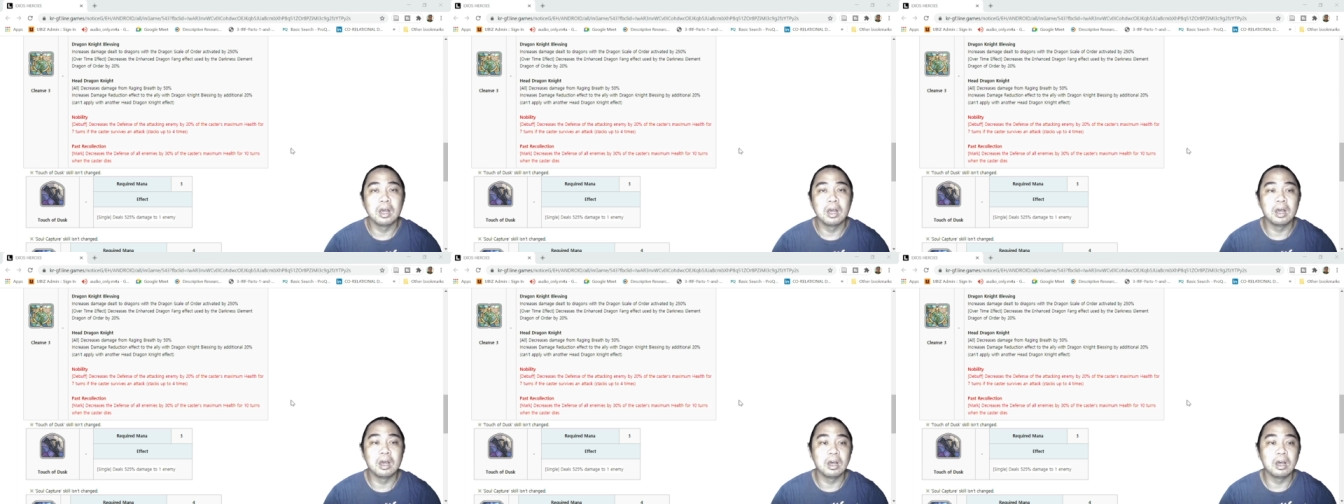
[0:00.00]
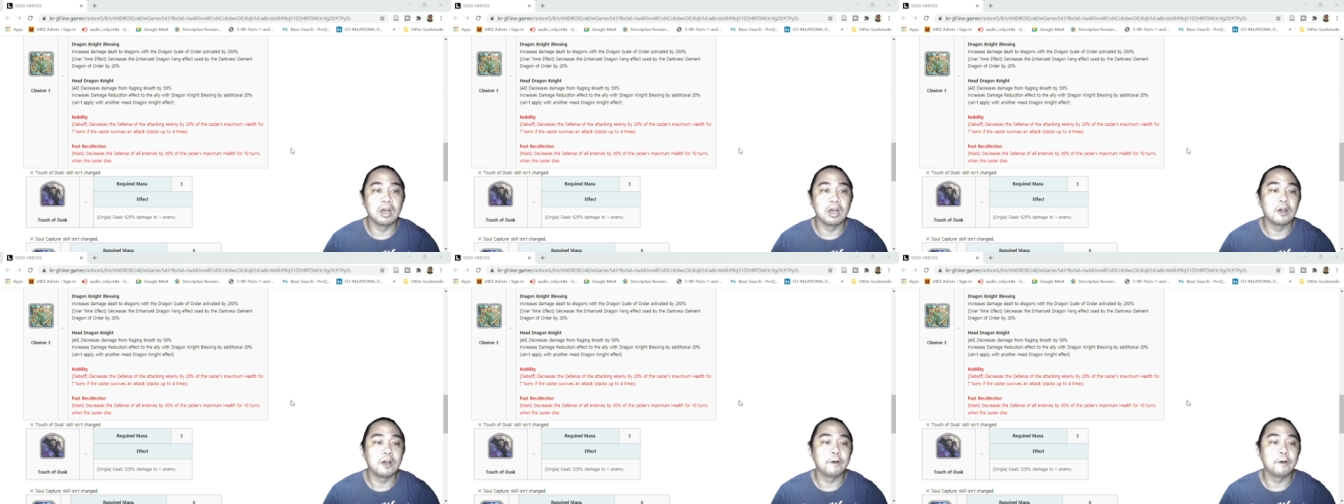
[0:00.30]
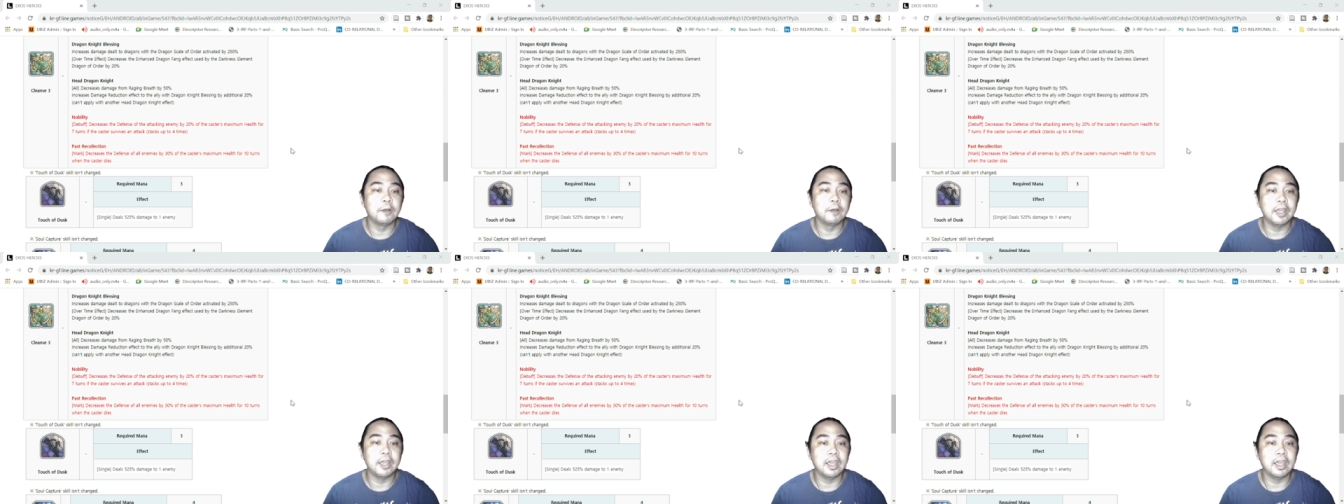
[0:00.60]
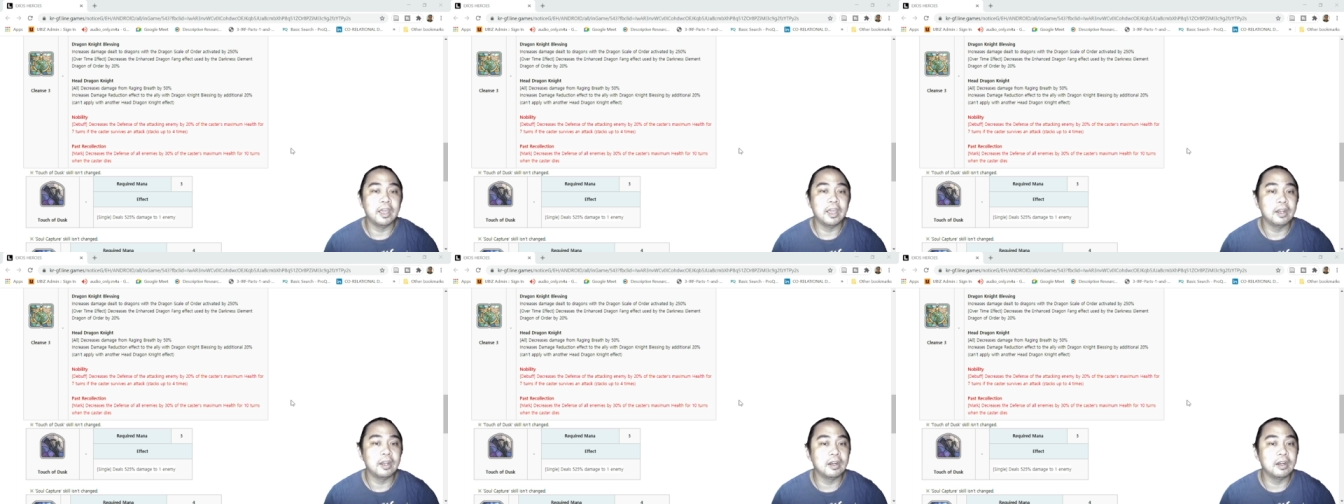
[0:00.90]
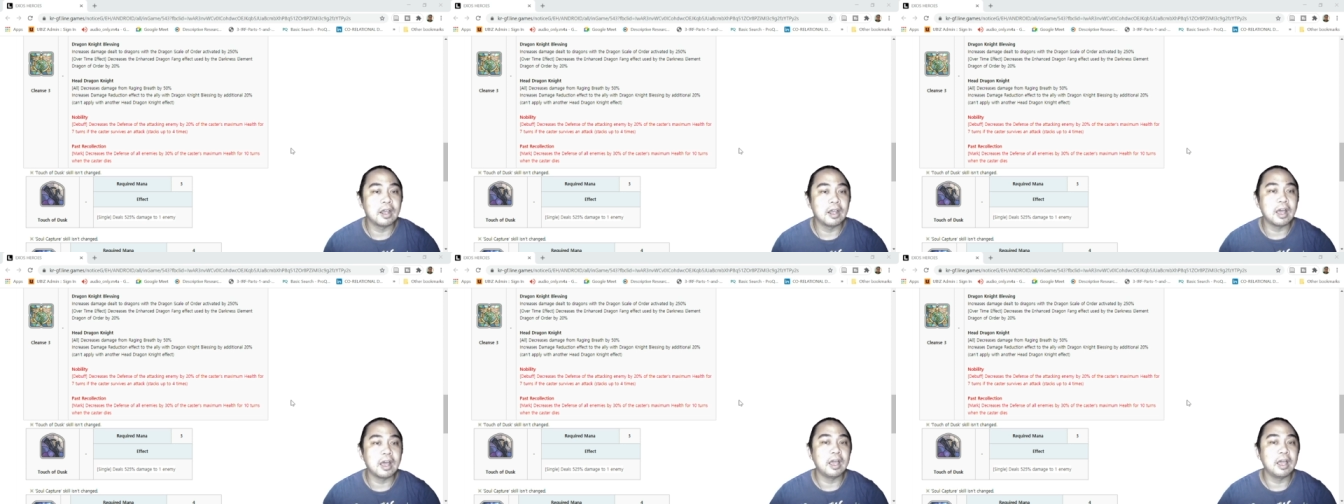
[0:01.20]
Uh,
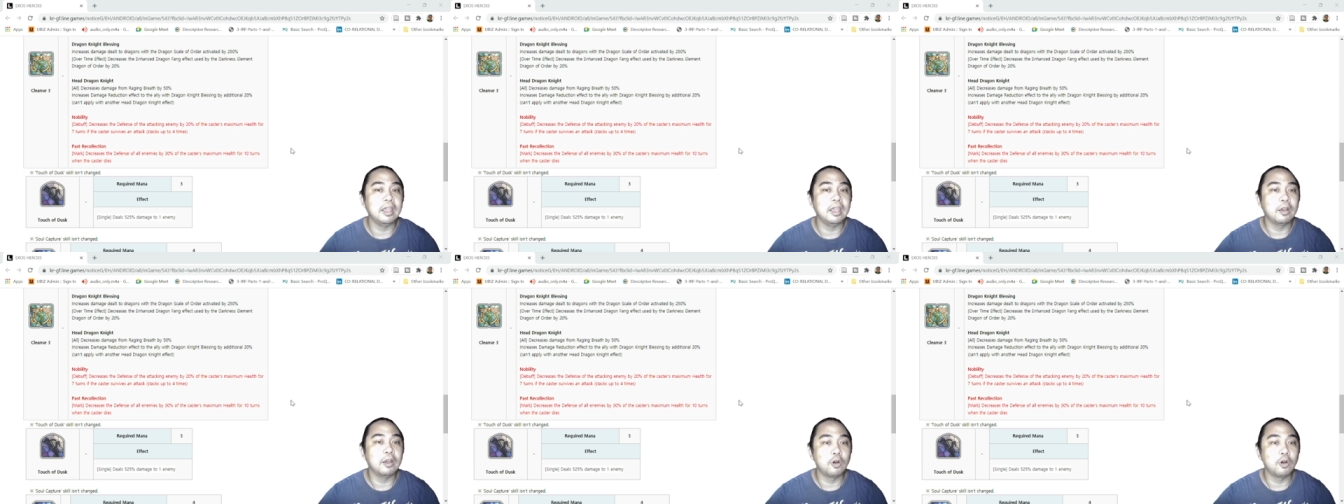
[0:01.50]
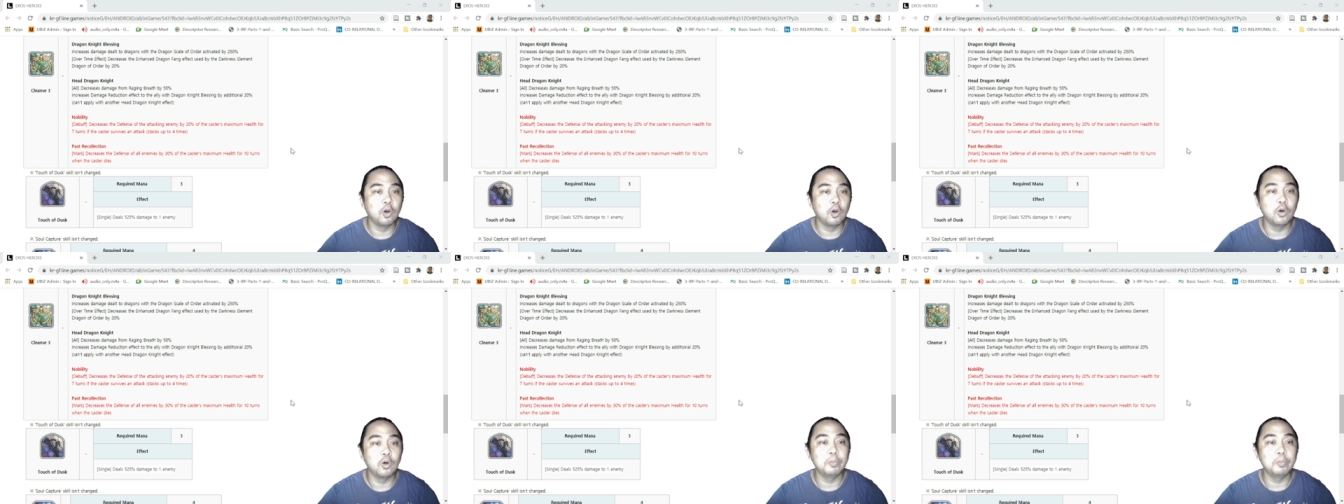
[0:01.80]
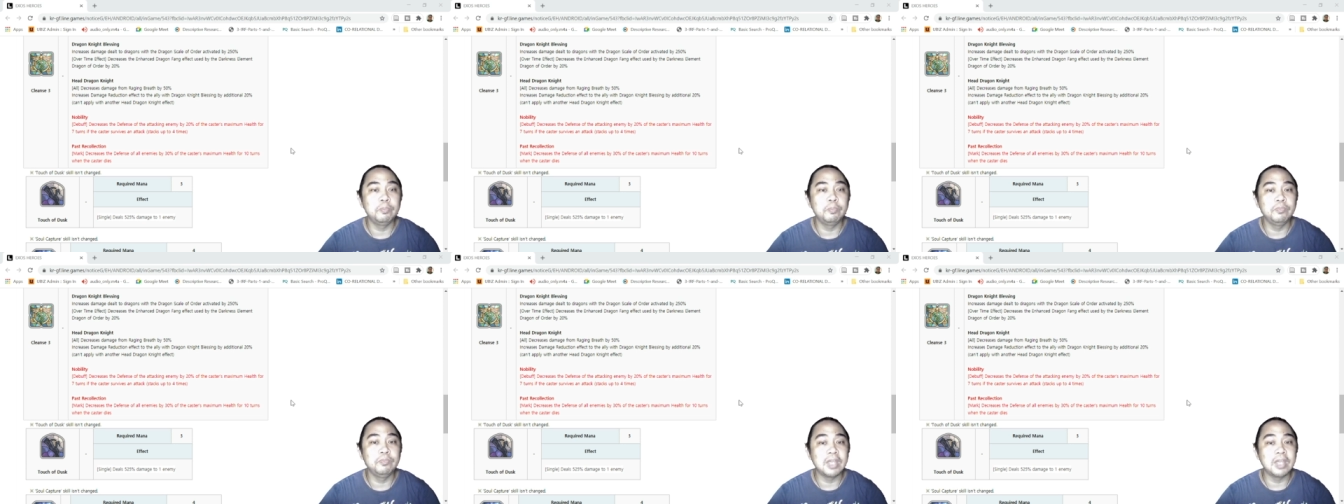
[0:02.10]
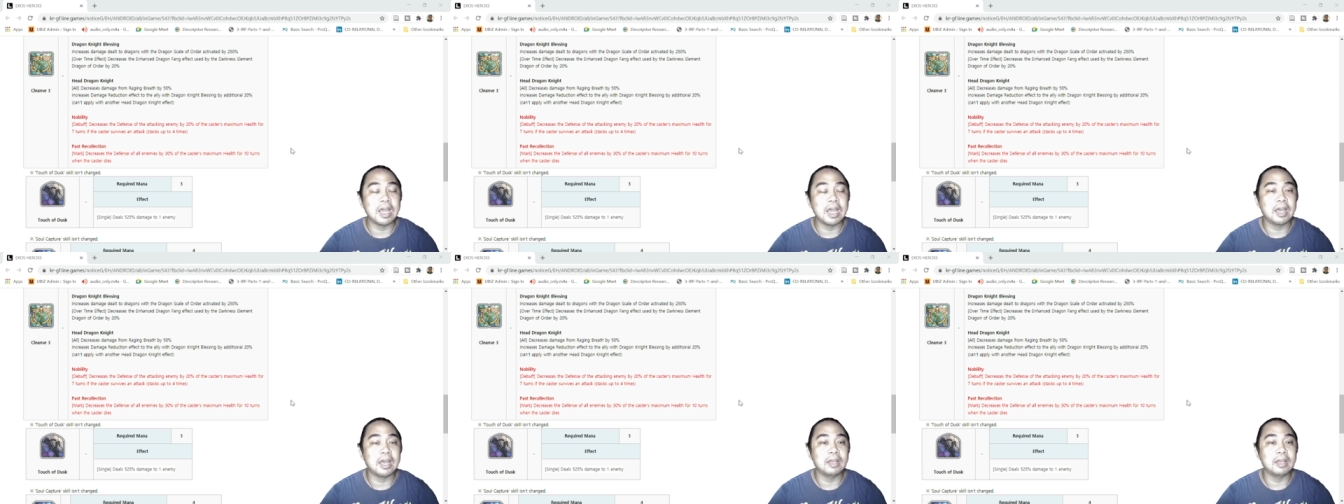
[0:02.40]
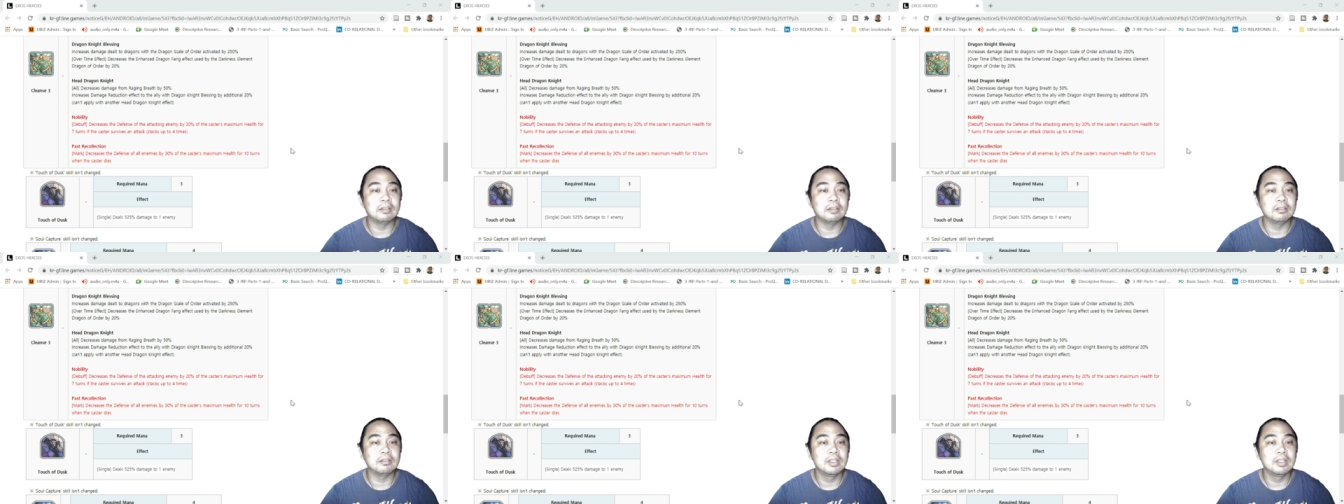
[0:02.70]
and I hope that